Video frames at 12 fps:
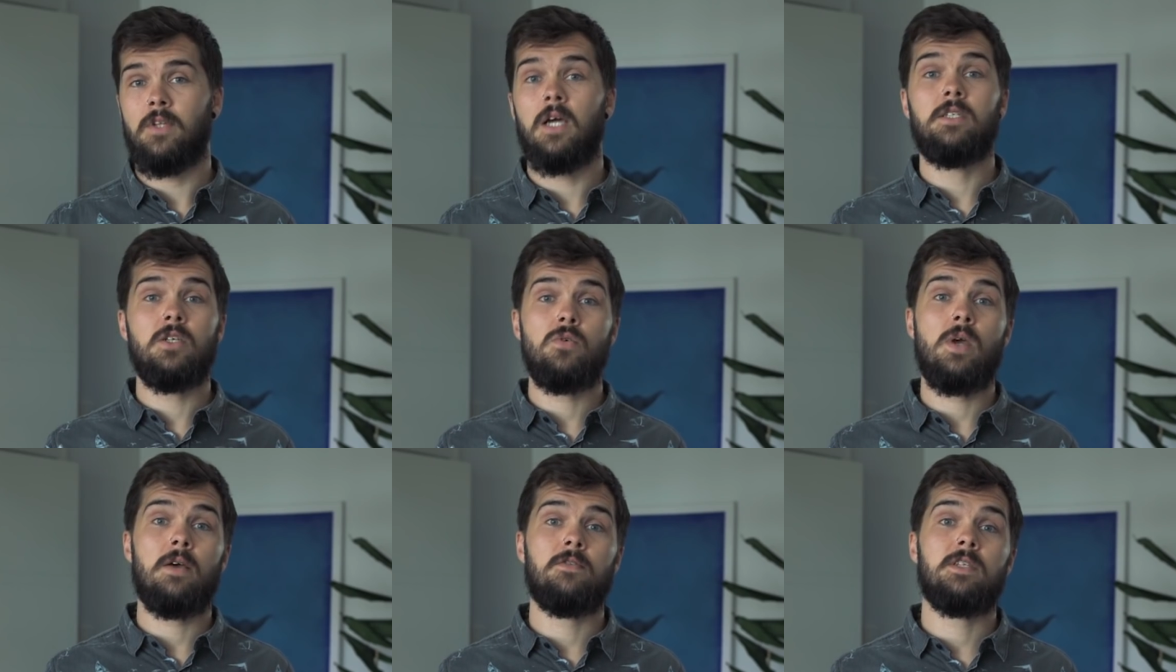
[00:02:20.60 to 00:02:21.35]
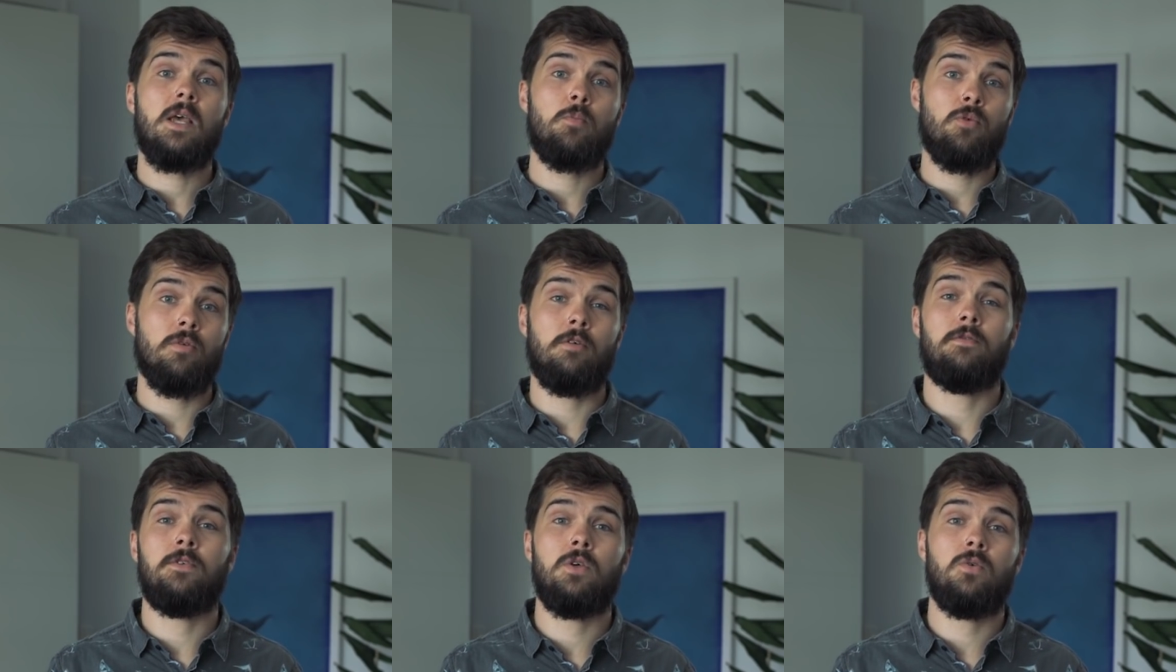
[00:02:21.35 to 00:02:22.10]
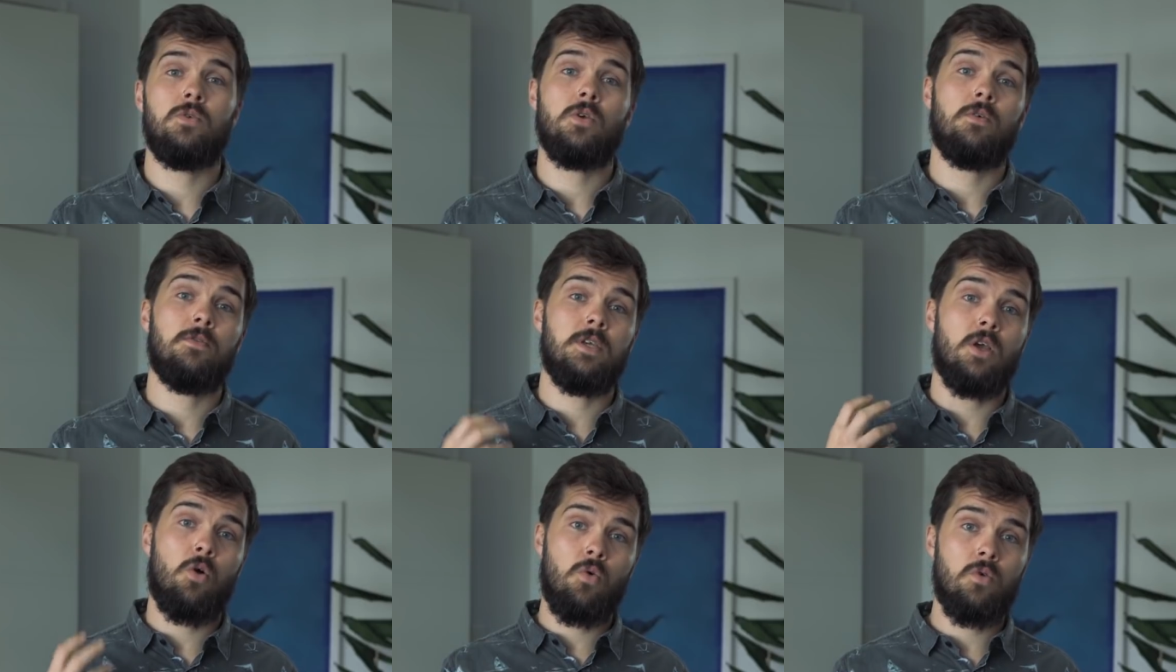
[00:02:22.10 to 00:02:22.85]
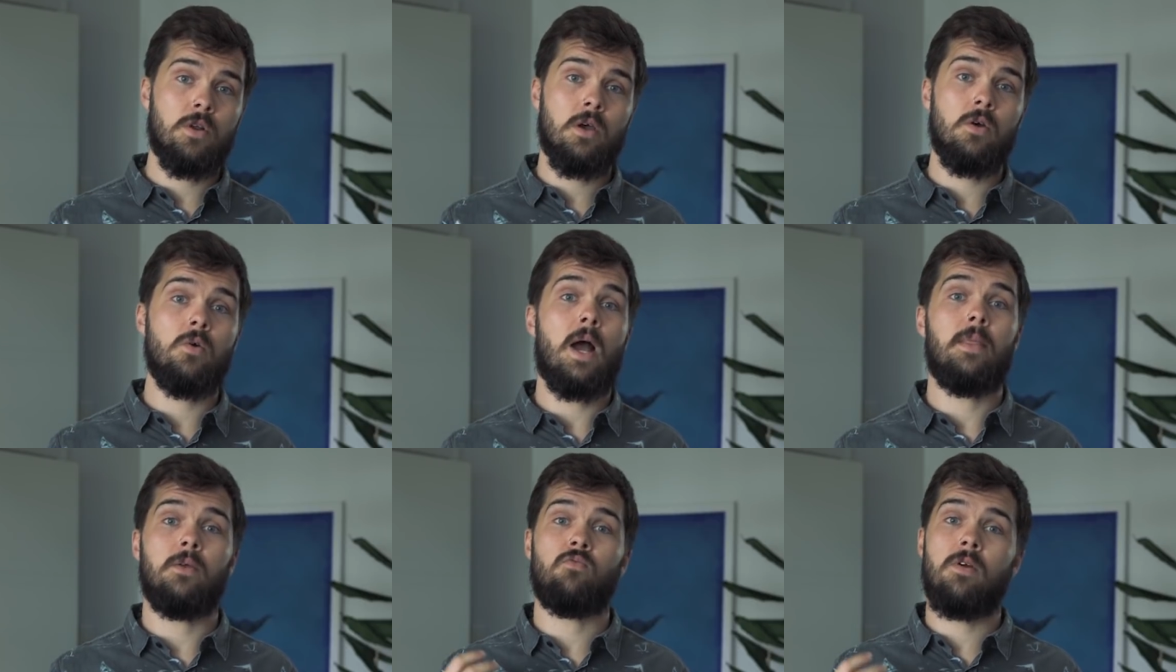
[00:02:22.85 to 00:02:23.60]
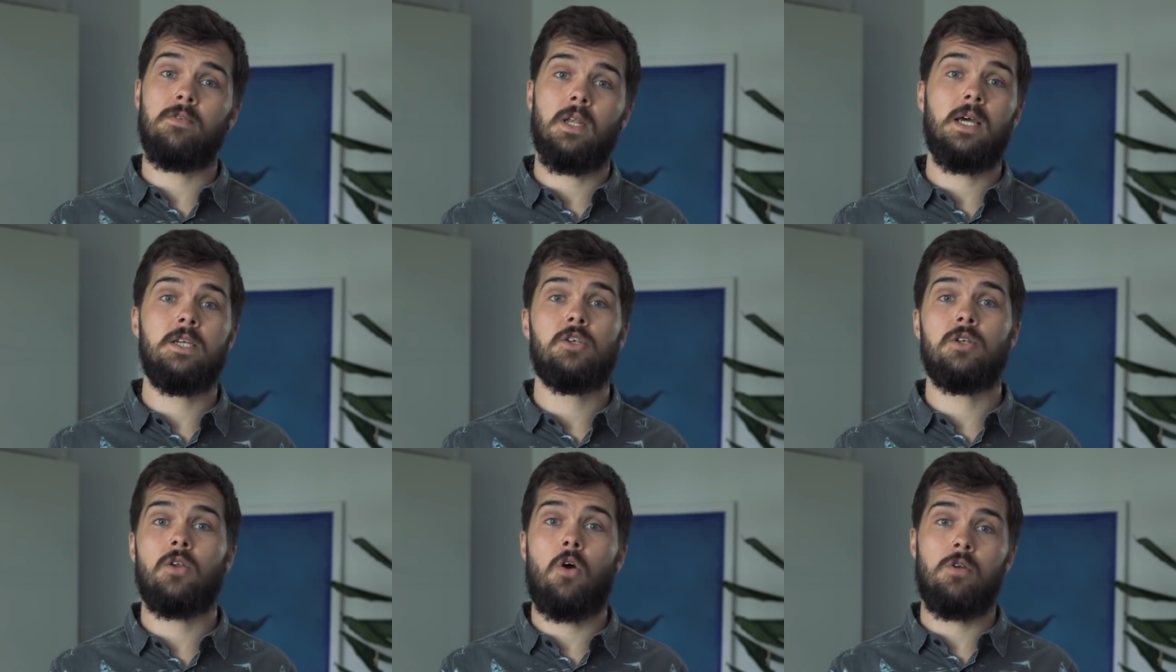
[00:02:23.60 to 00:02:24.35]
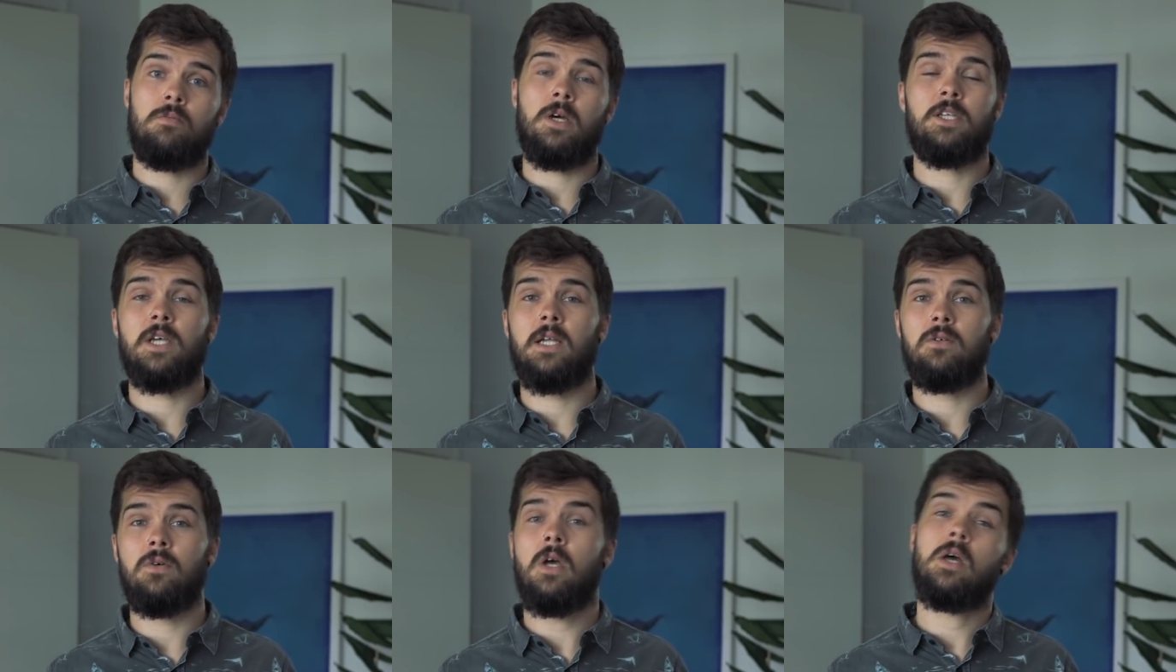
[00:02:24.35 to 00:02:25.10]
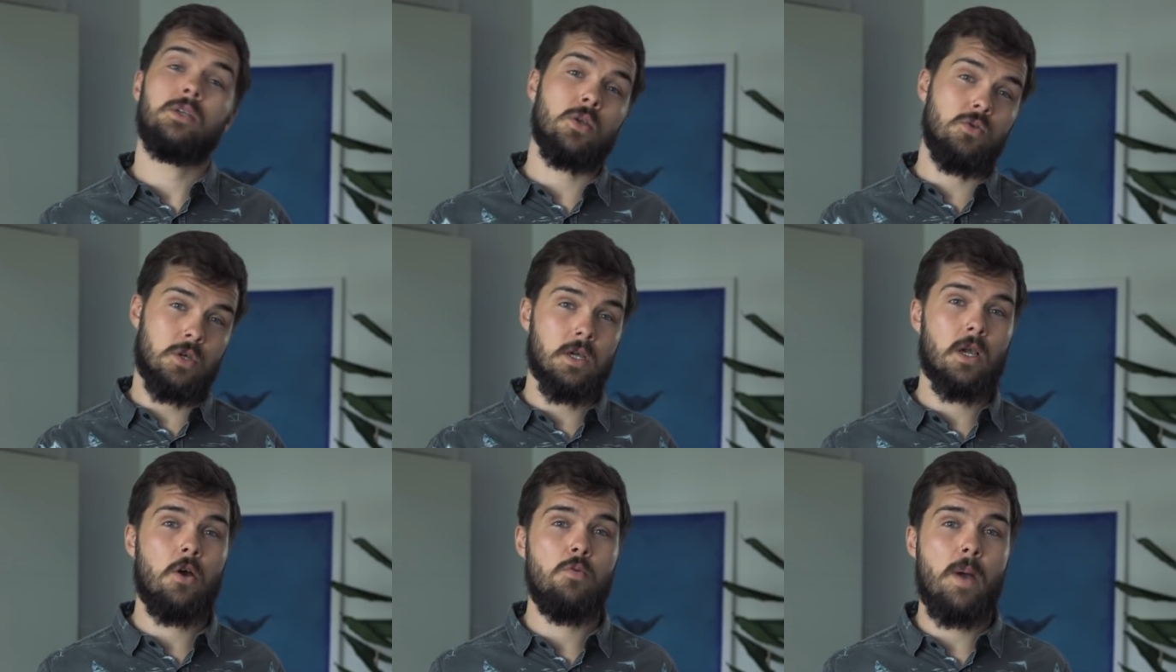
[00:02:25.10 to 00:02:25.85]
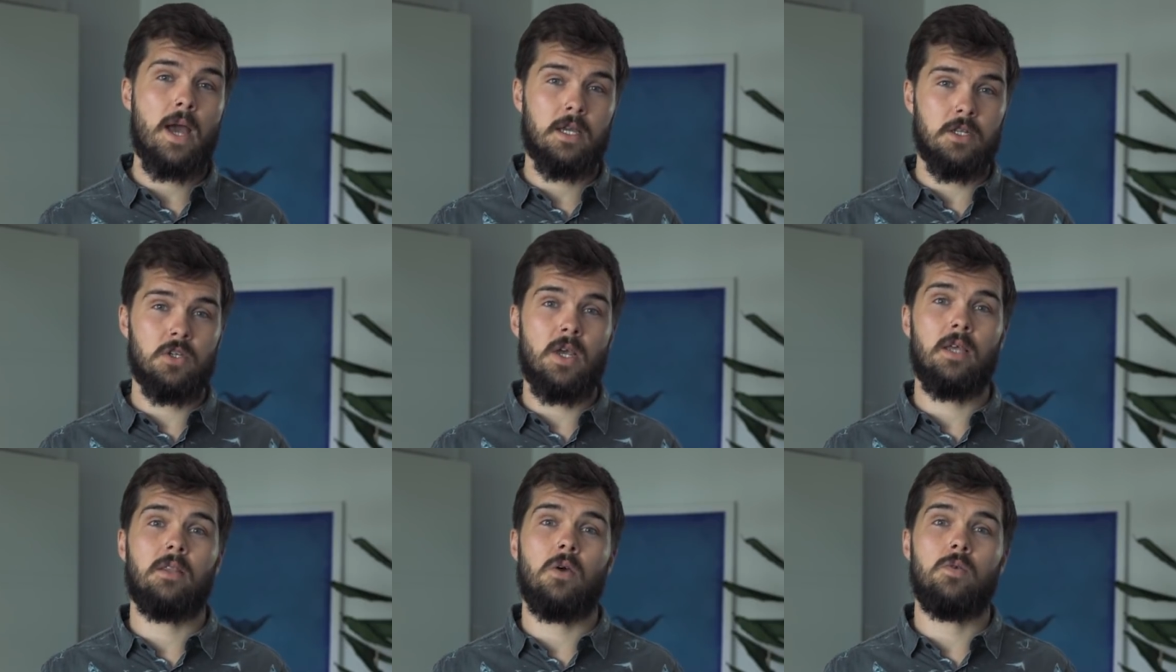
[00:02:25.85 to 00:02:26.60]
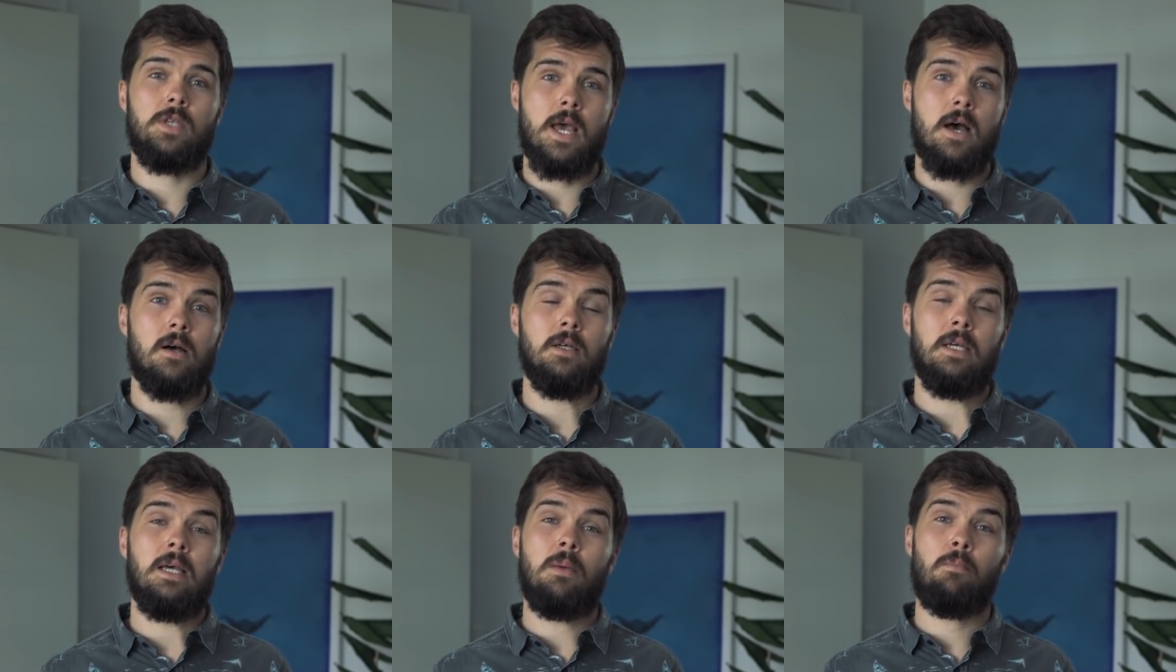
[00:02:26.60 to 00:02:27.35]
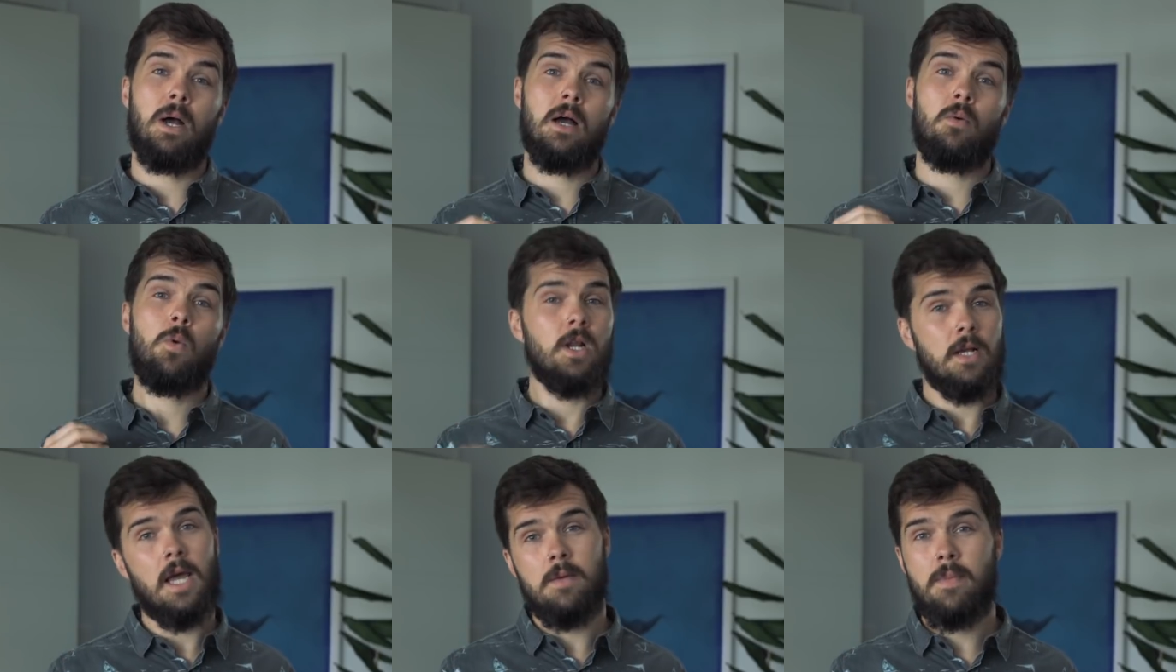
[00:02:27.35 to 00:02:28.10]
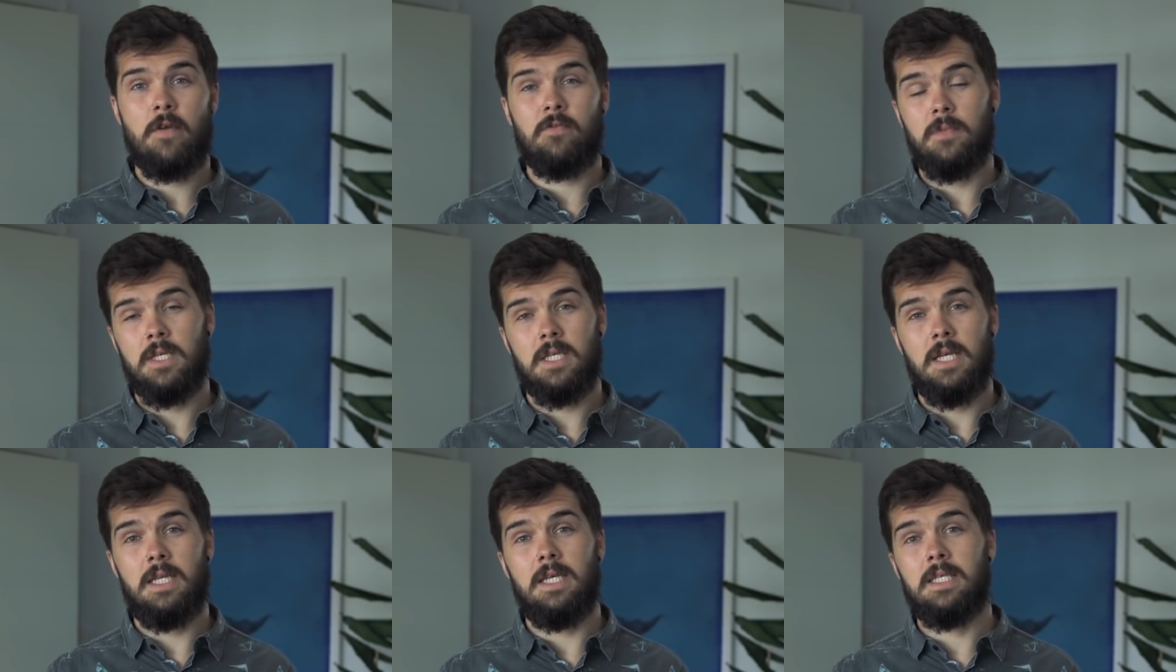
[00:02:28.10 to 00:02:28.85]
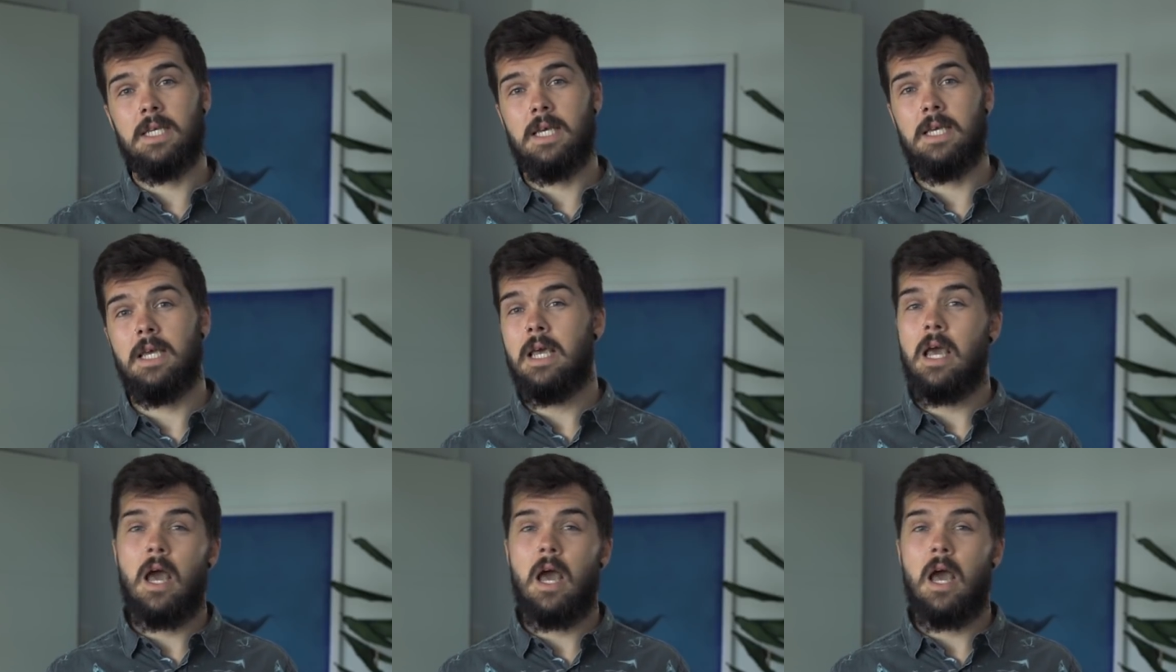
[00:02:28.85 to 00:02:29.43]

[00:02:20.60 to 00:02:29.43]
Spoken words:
I do have separate reviews of the Orno and the Revelation on my channel, so you can go back and check those out. But when I came back from the CDT,